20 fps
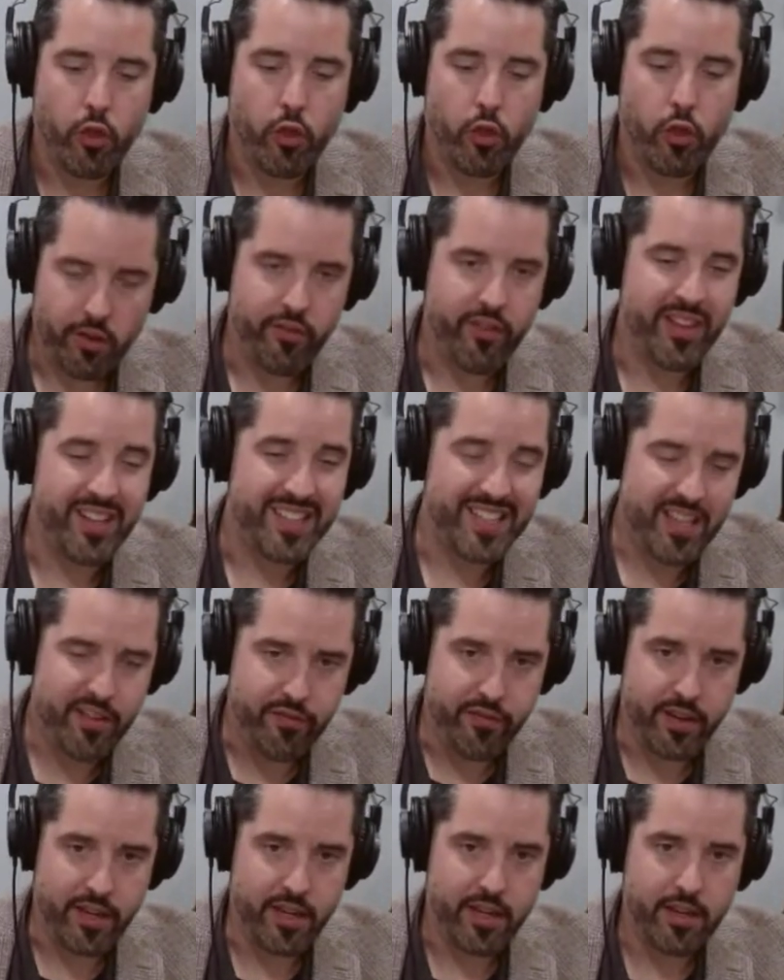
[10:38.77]
the world of the
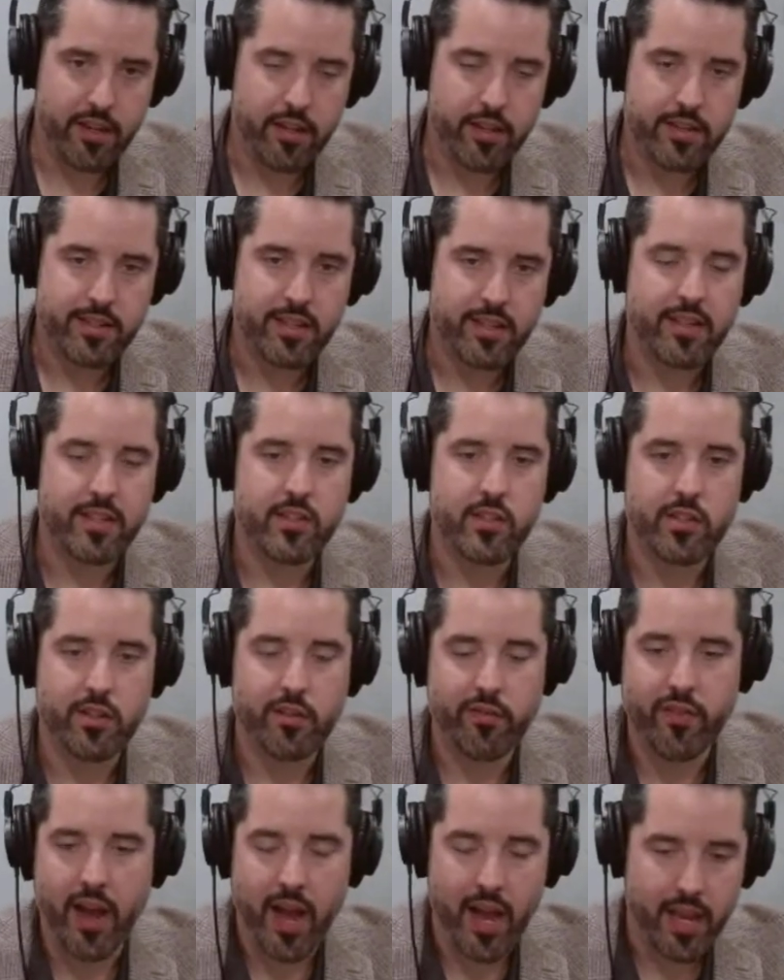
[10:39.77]
living to
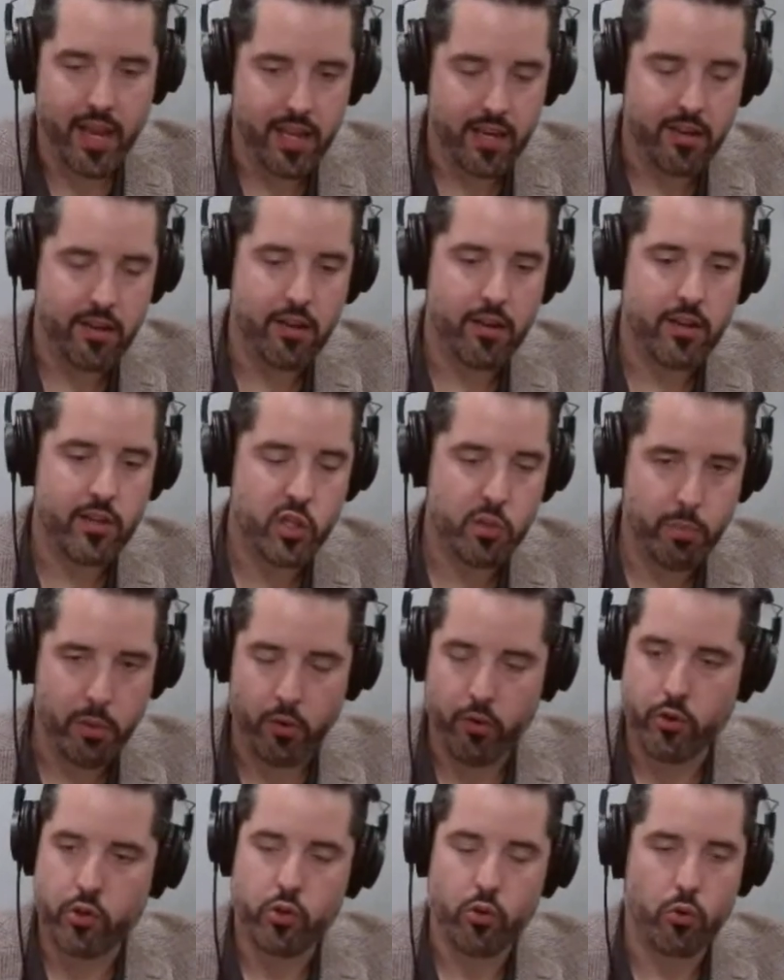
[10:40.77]
this divine,
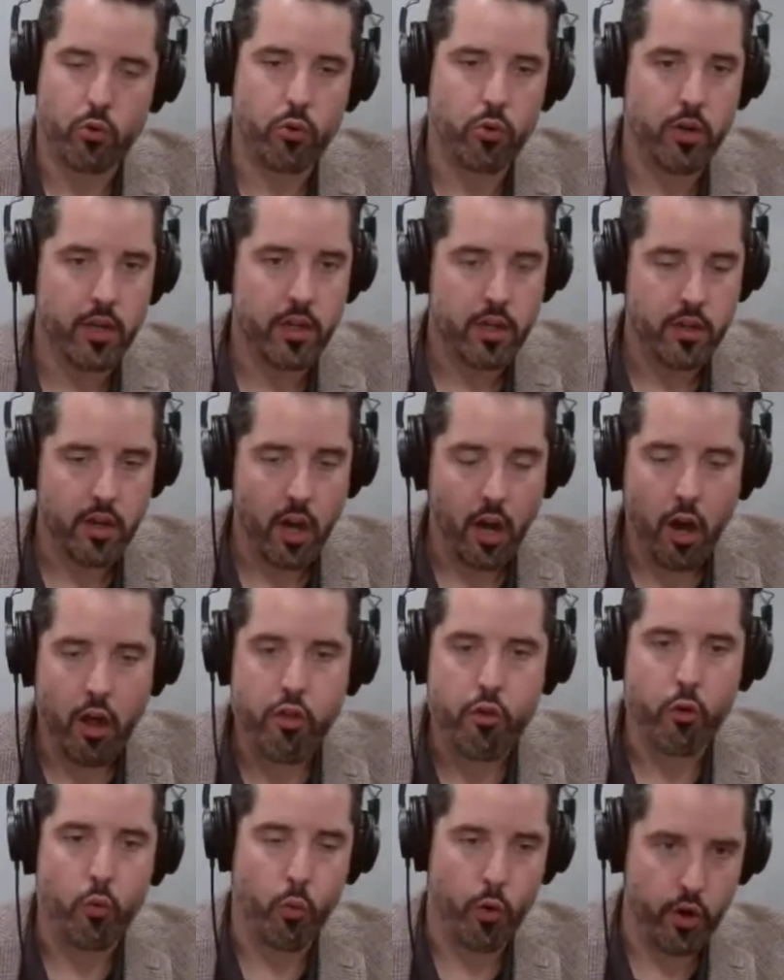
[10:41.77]
spiritual
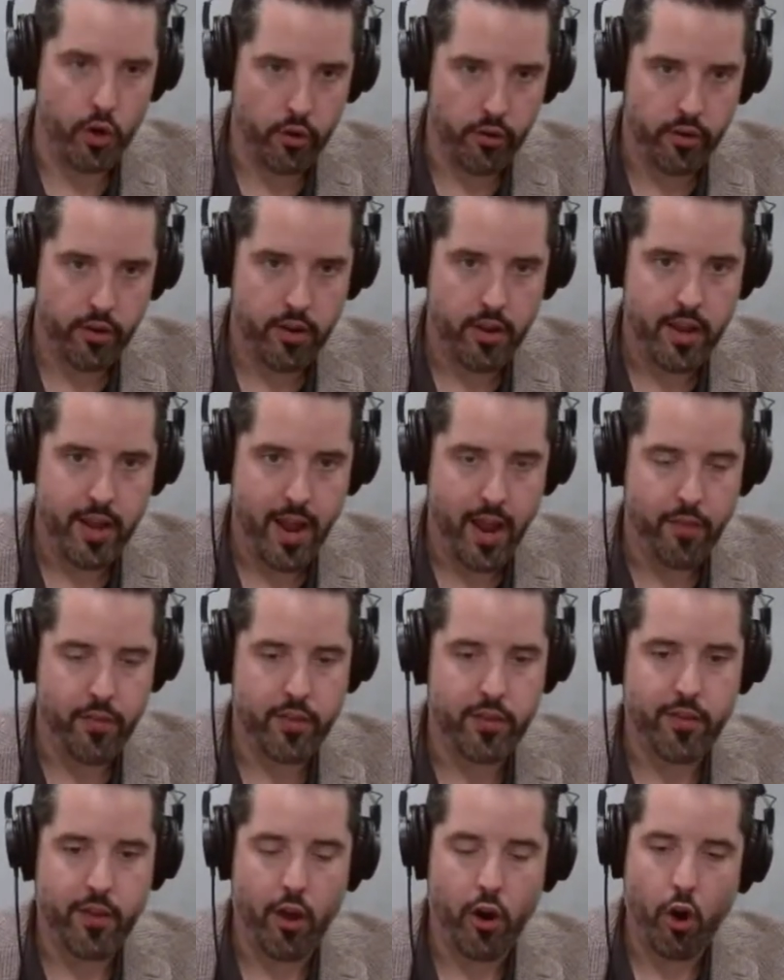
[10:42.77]
other world.
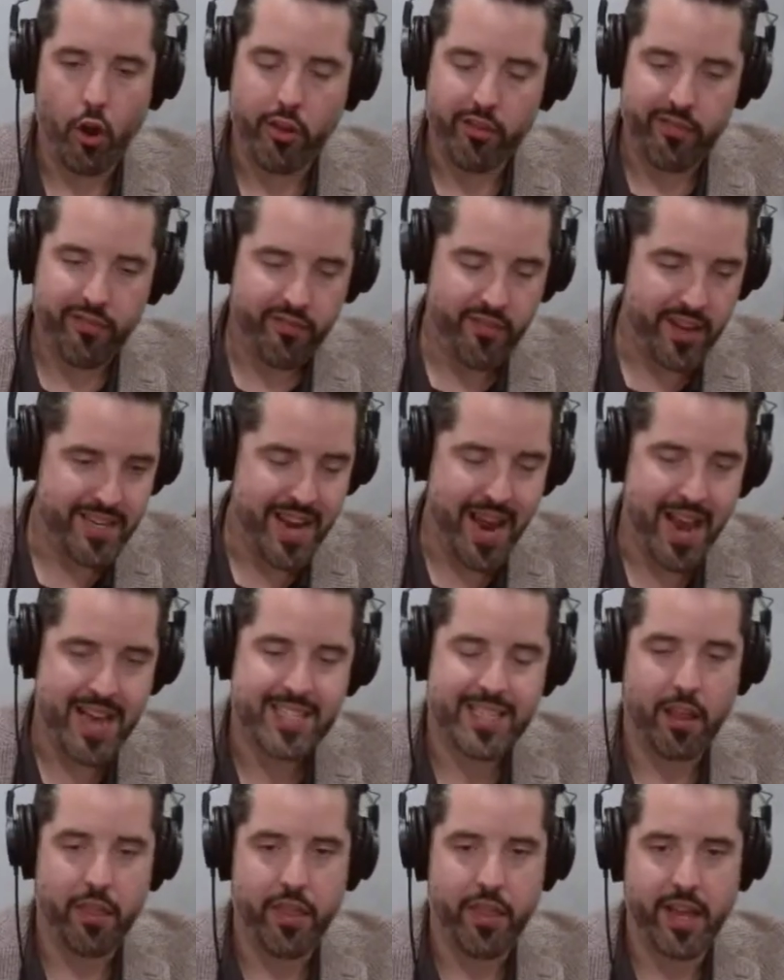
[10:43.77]
And all the
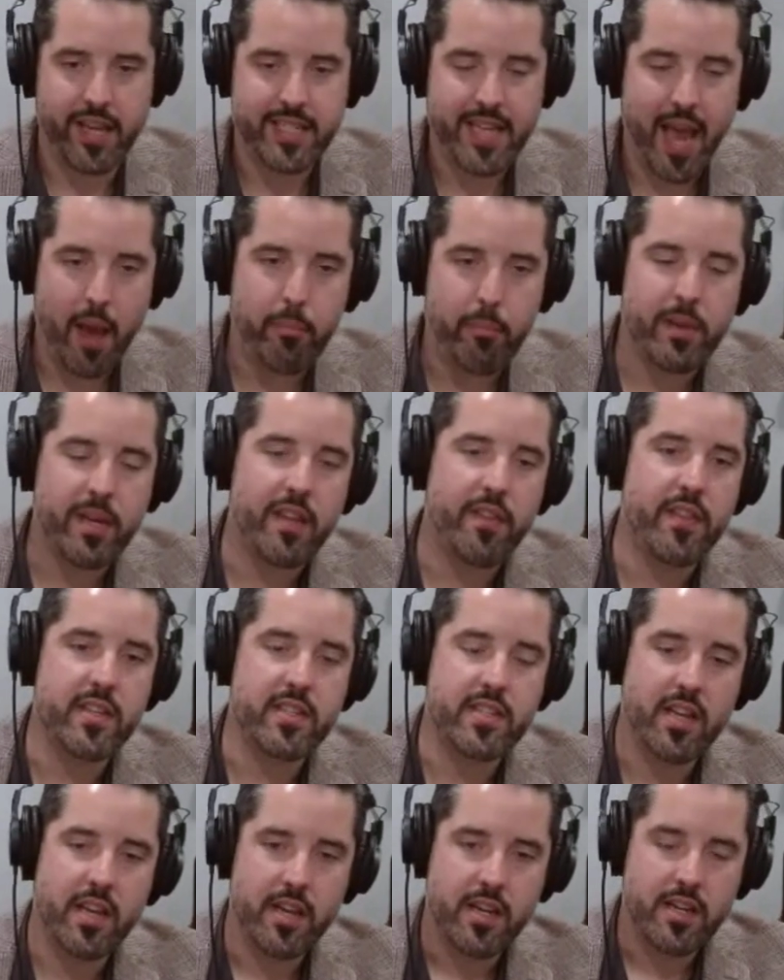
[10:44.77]
fantastic things happen in
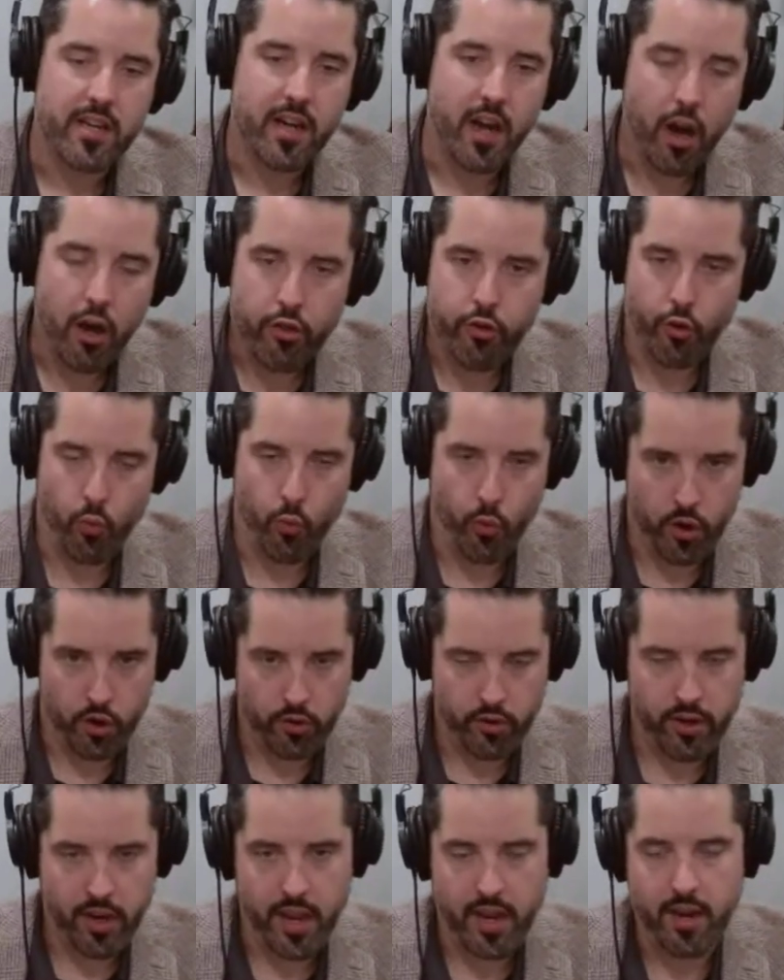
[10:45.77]
this other
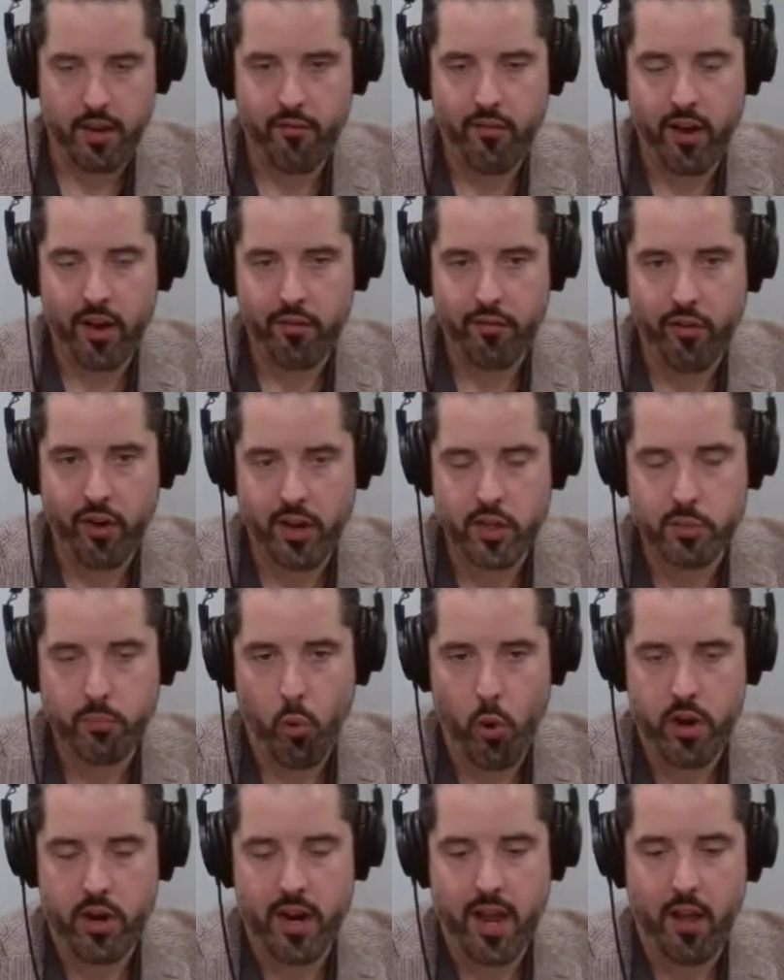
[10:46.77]
world. And von Franz
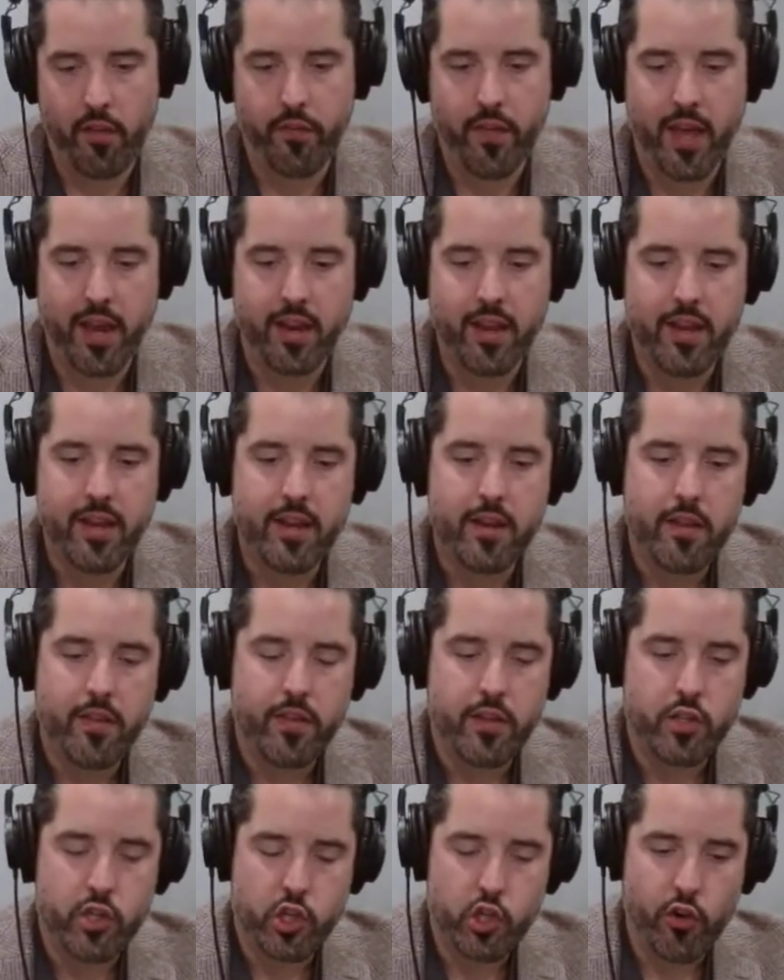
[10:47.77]
pointed out that
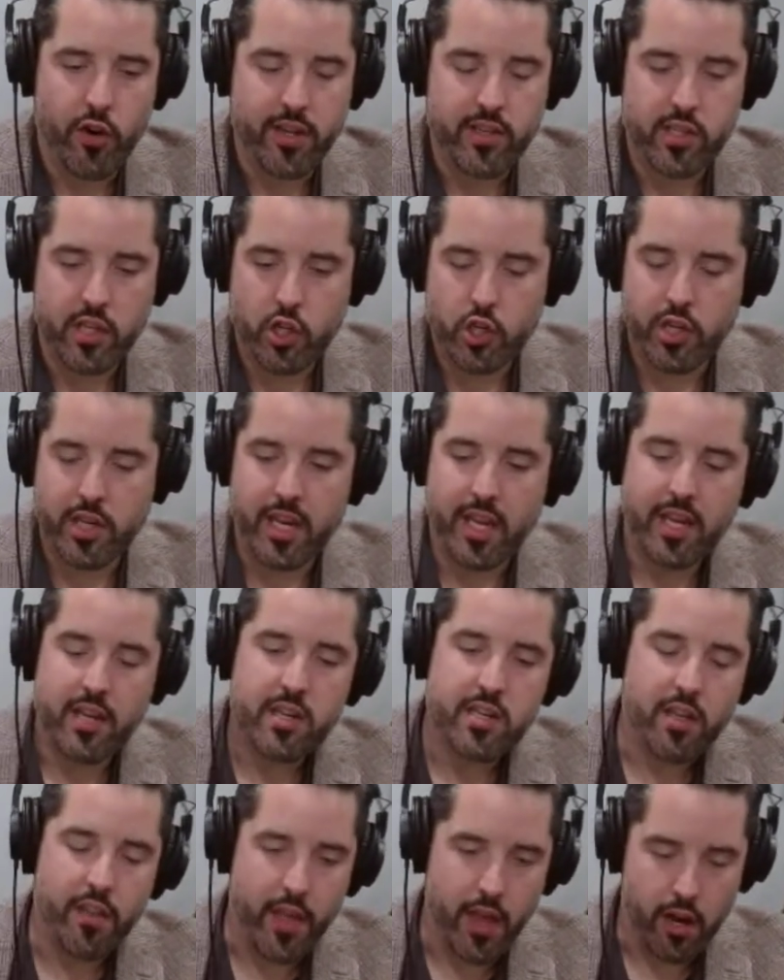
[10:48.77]
this transition into
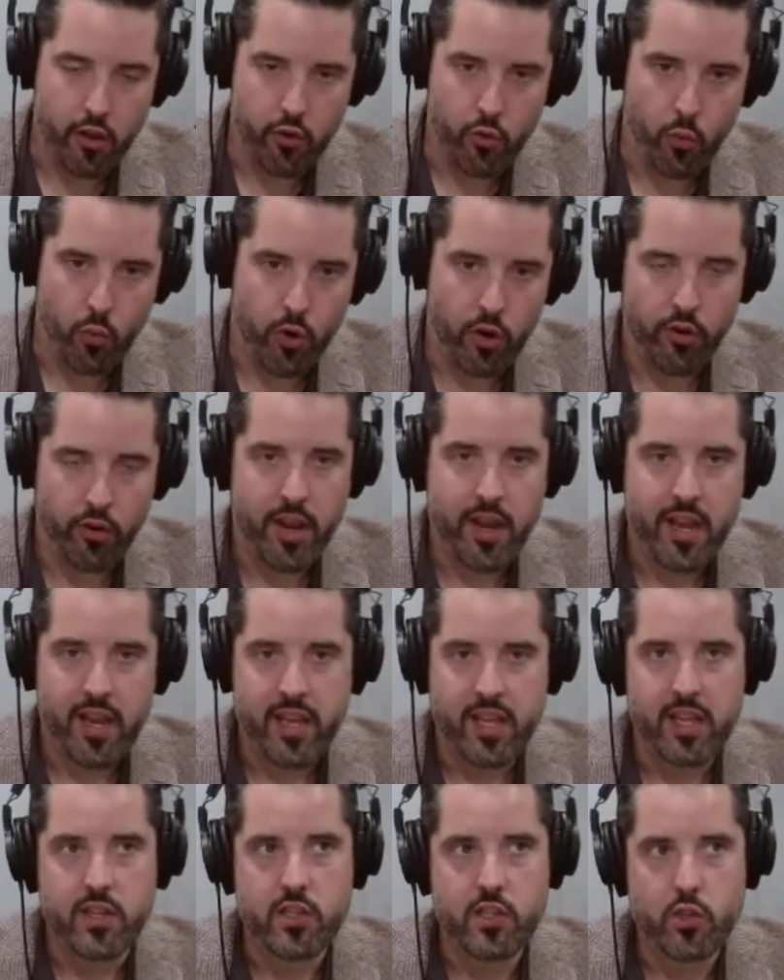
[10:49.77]
that other world
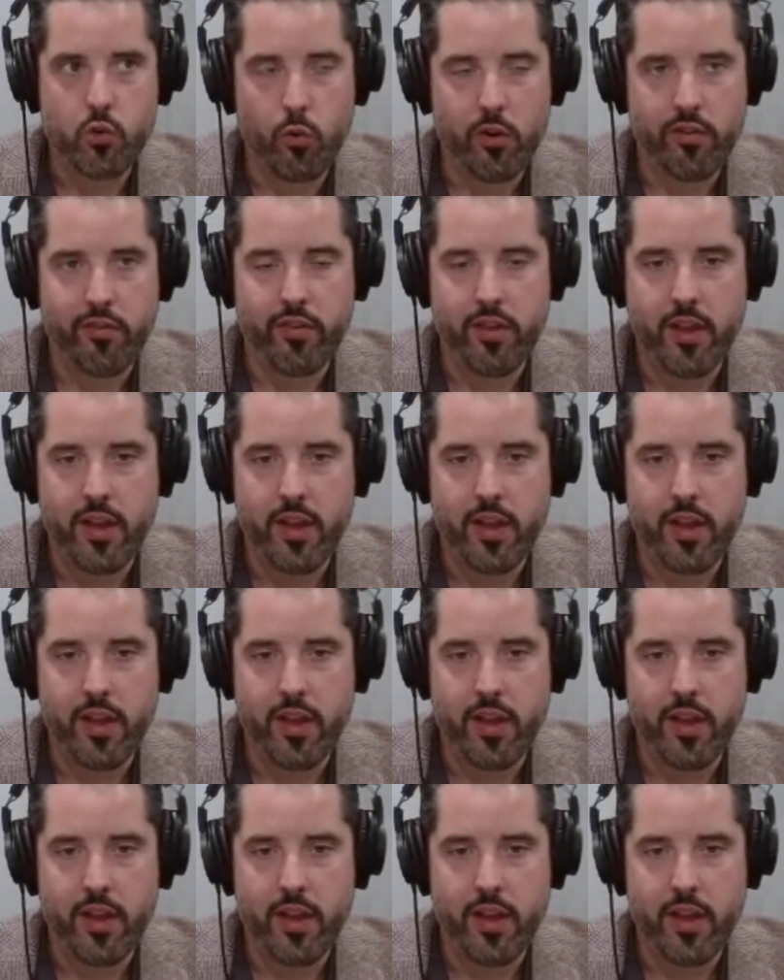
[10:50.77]
is sort of